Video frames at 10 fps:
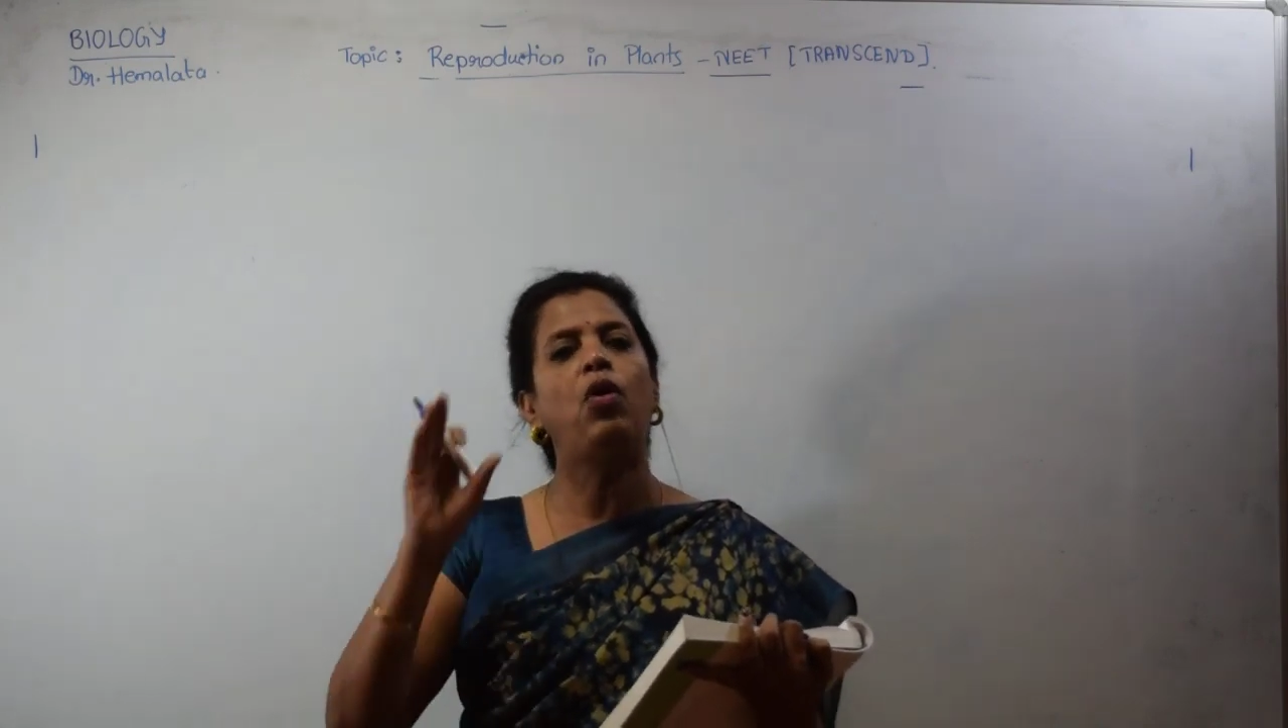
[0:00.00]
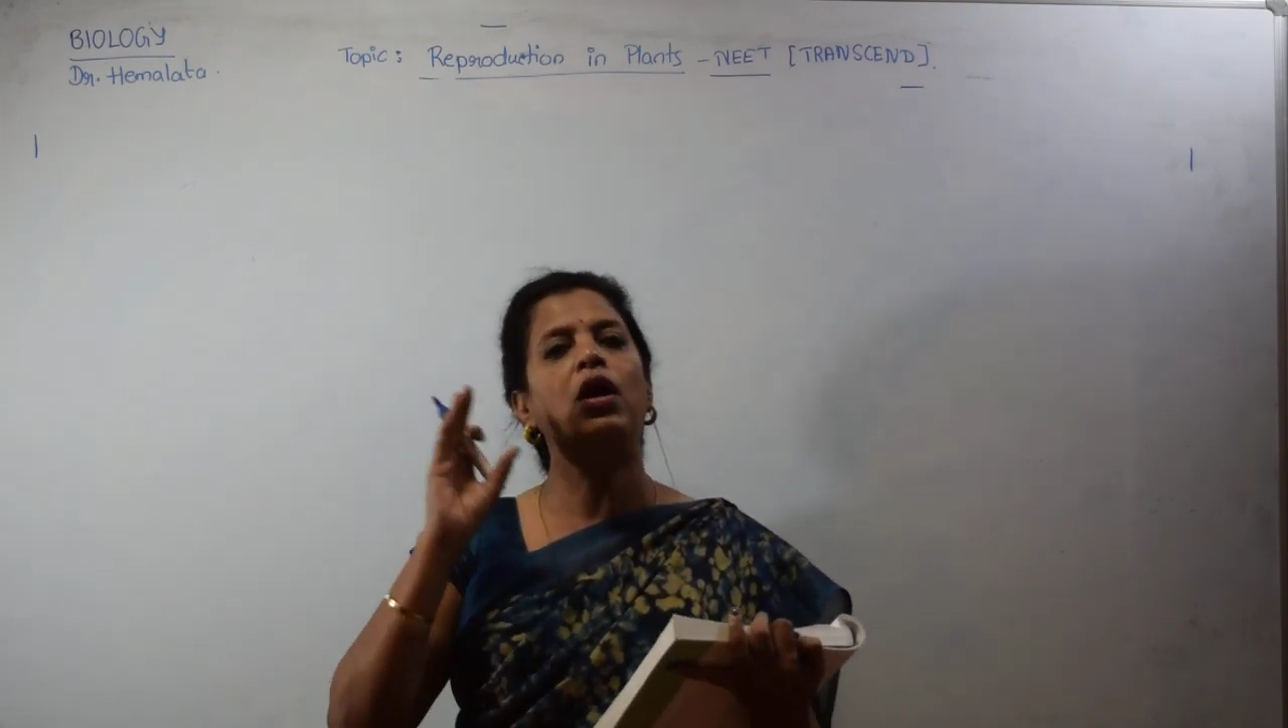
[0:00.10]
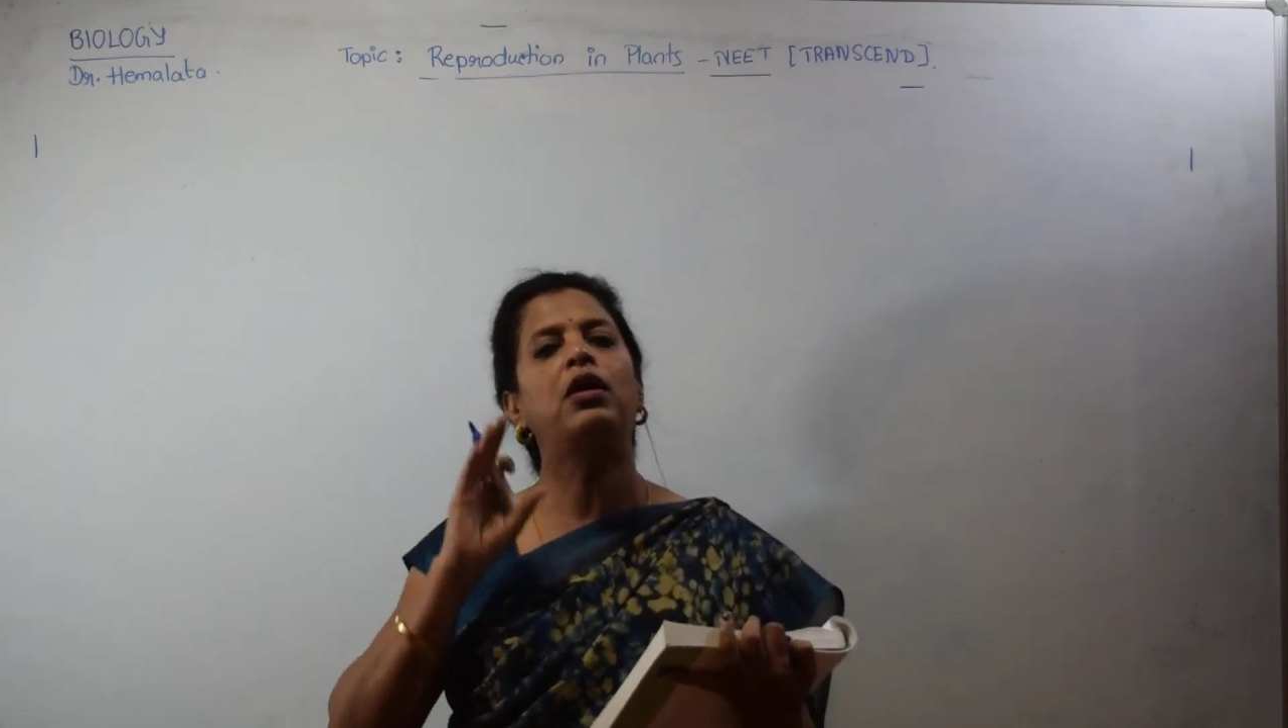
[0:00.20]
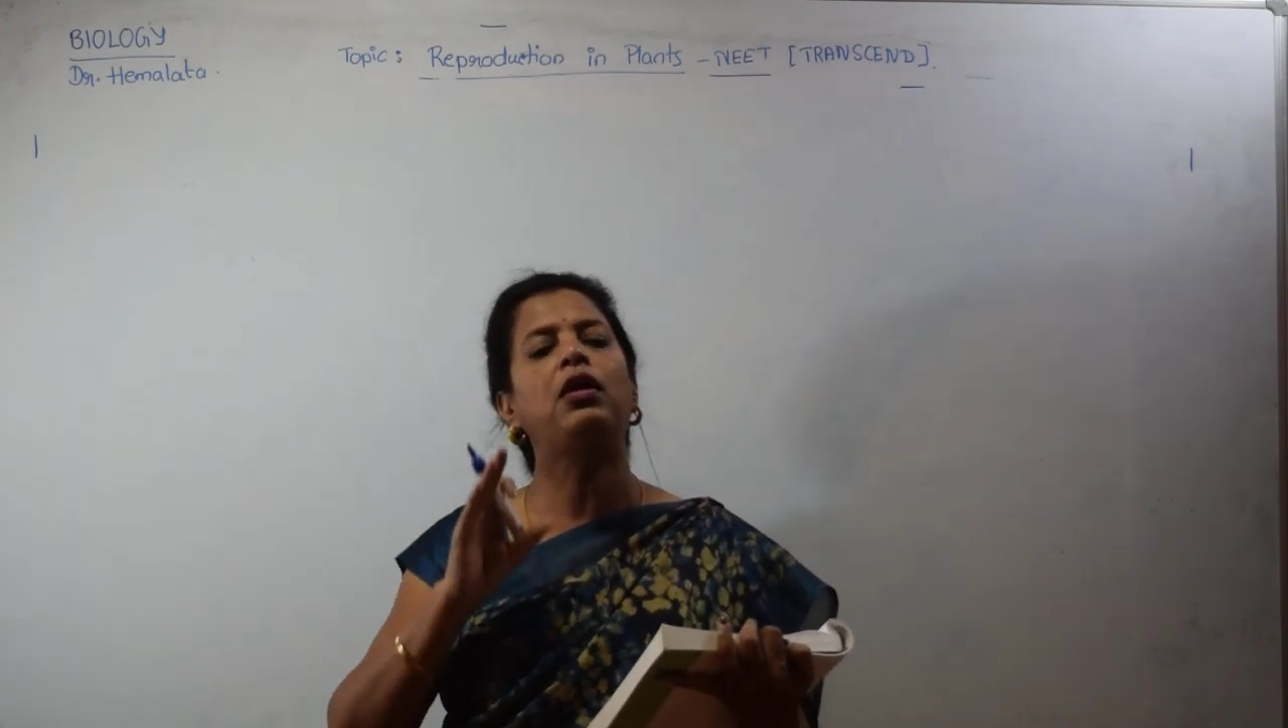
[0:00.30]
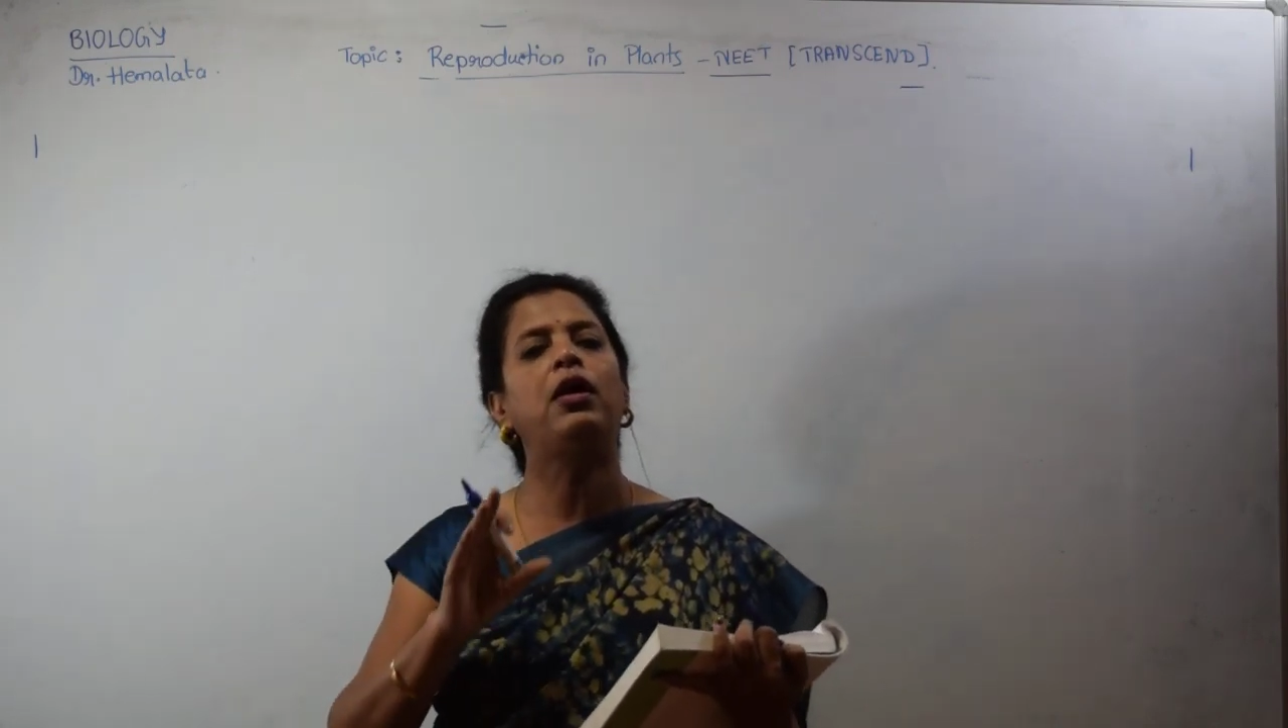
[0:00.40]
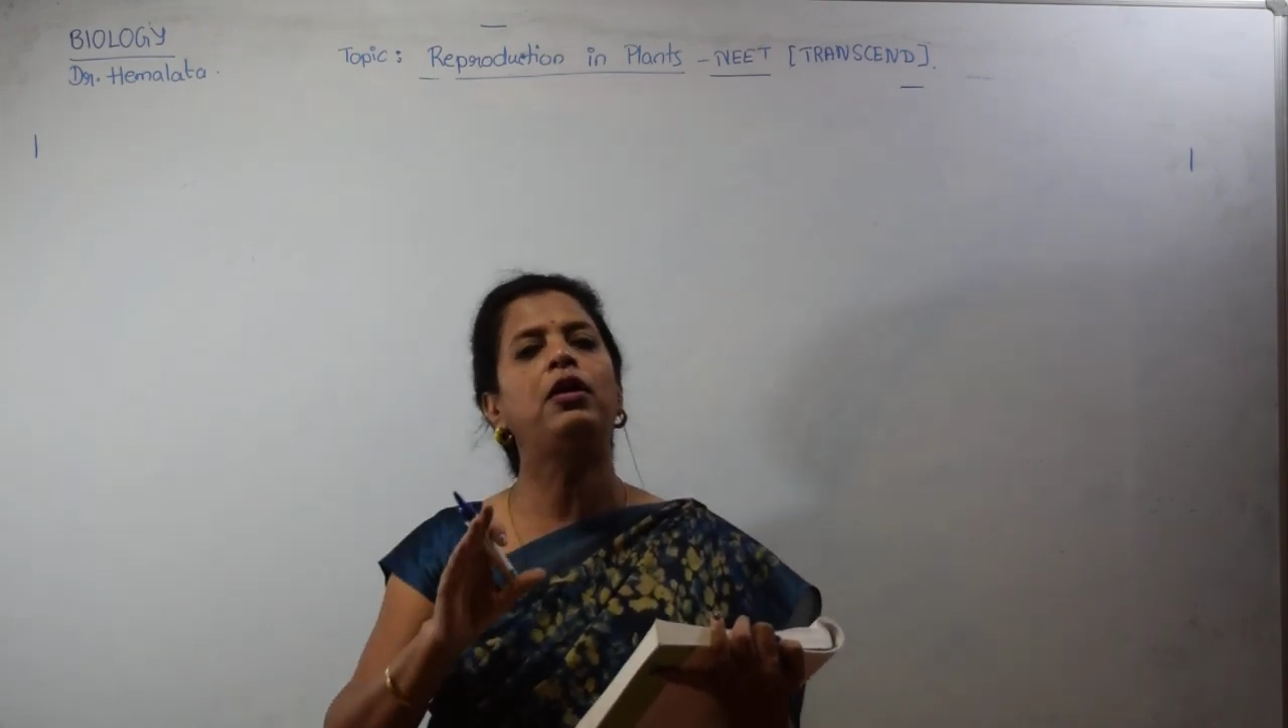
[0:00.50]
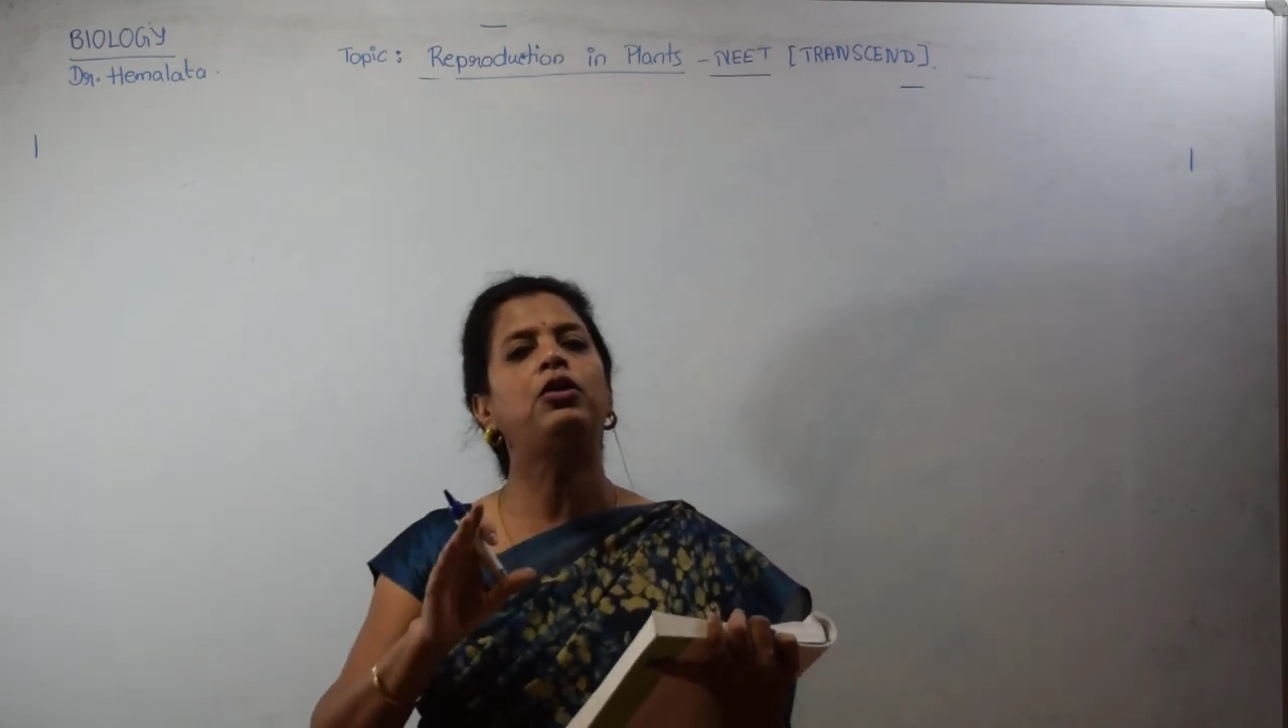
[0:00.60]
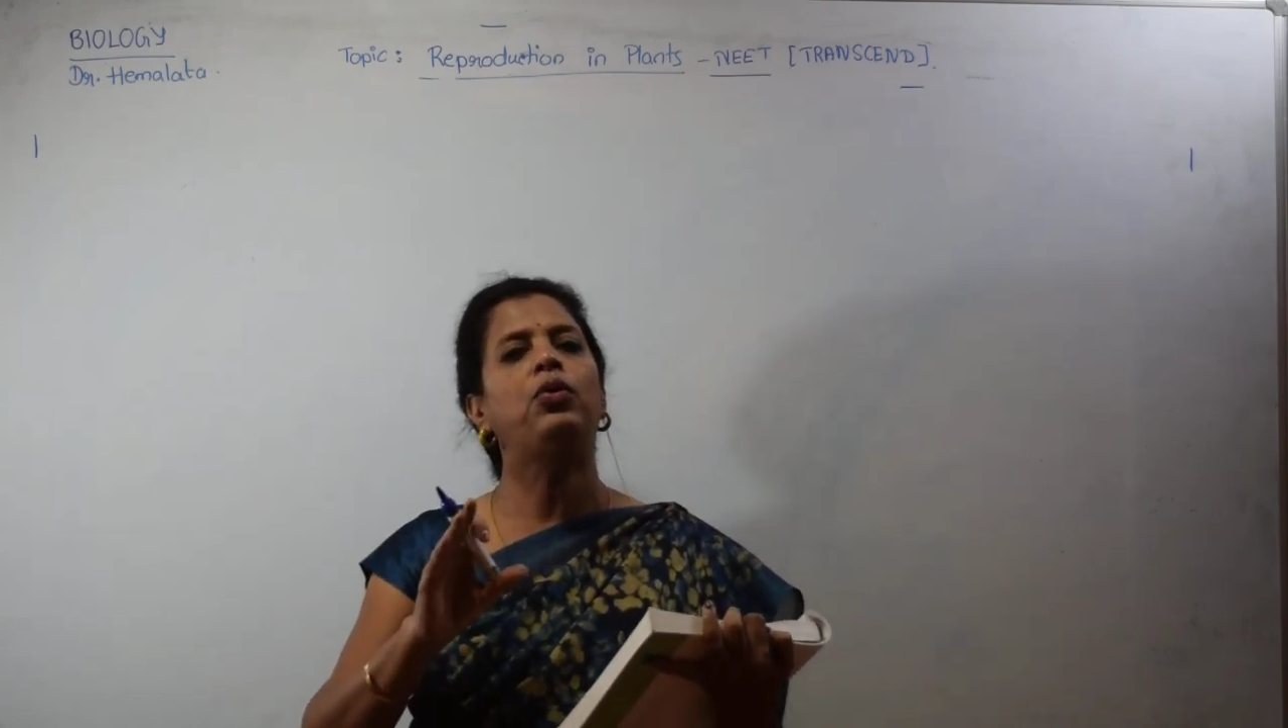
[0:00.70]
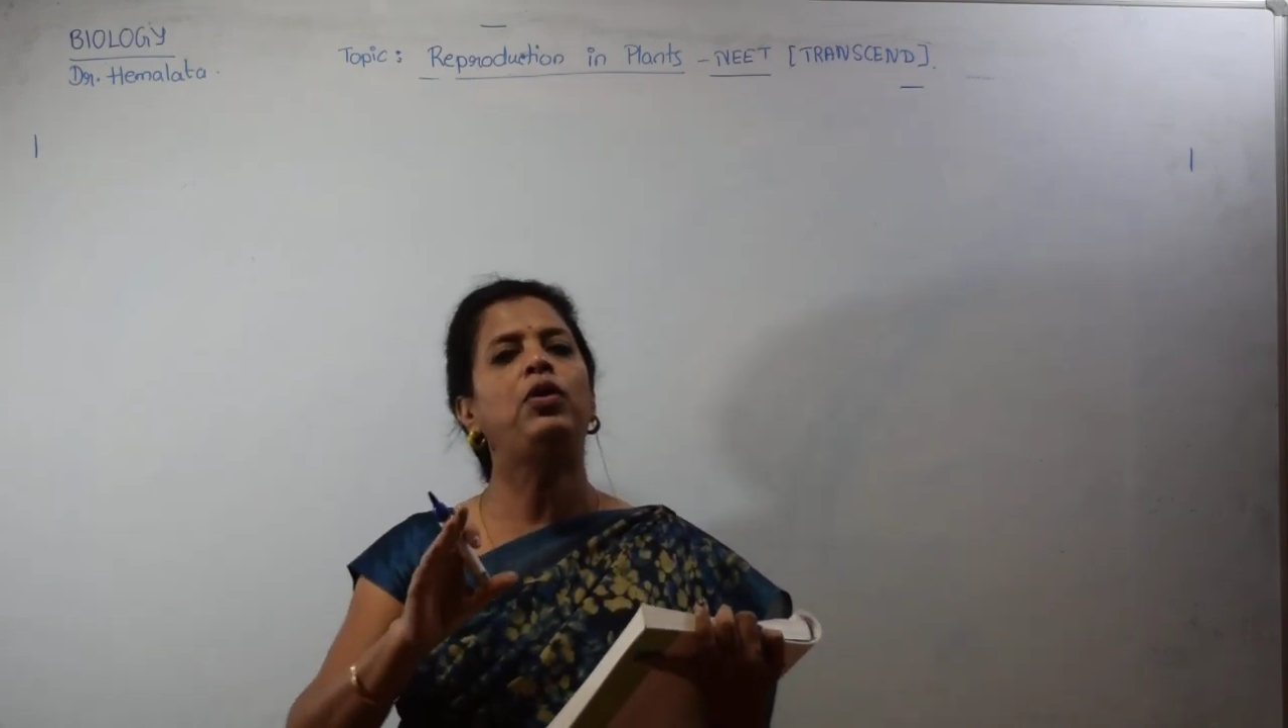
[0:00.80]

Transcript: water current